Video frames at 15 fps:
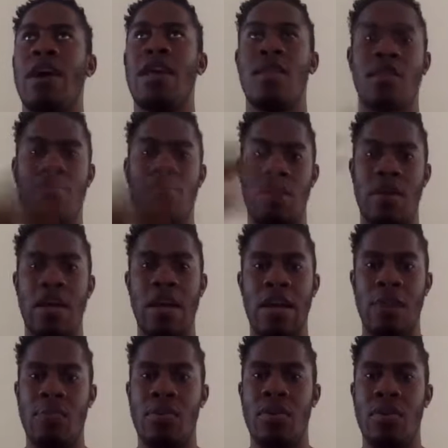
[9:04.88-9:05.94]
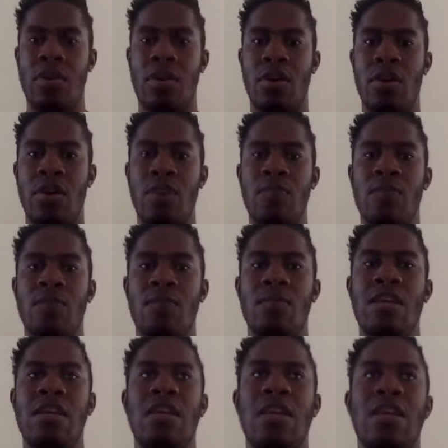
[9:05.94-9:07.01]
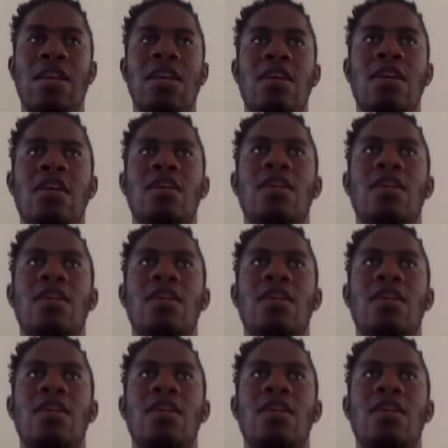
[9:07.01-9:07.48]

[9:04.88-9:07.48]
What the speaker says: by the paper. Meaning,